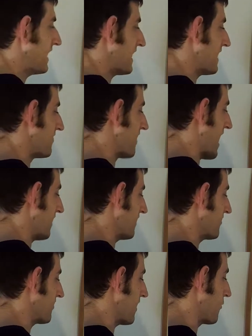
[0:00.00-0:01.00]
in that,
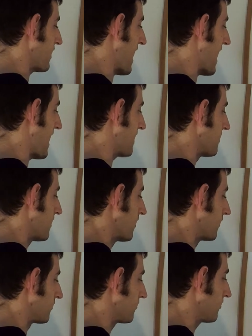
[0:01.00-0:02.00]
let's say we had
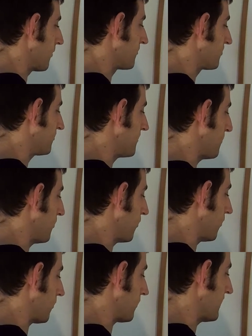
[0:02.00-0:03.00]
some
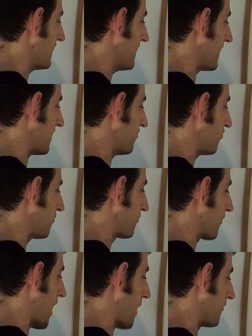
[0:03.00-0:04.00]
simple linkage
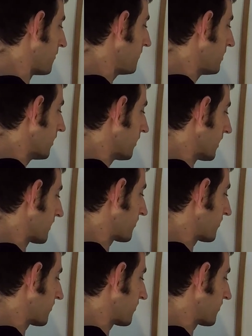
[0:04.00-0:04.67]
problem, like